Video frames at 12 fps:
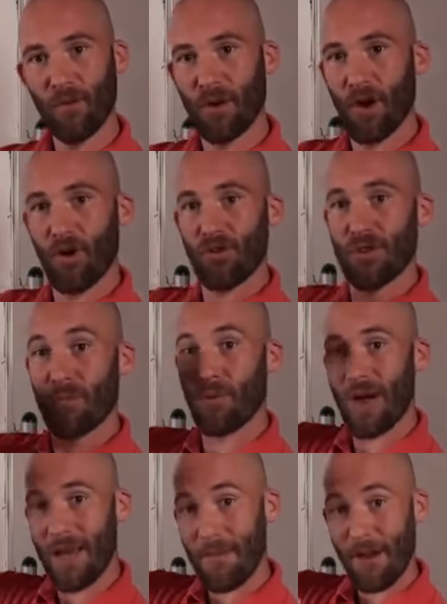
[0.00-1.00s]
will go to the
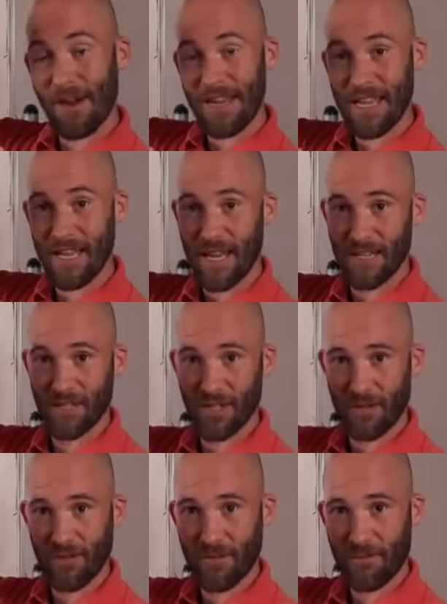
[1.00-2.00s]
primary DNS
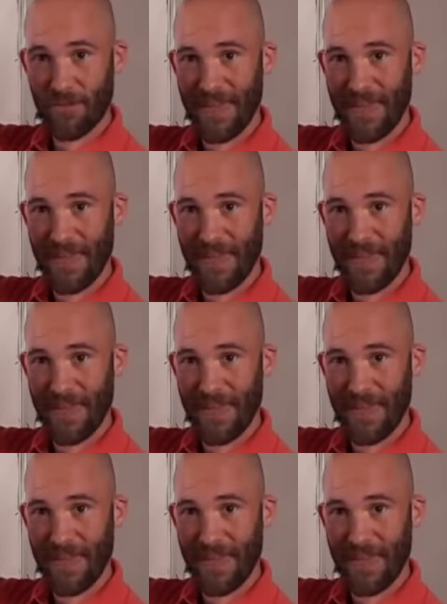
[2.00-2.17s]
server.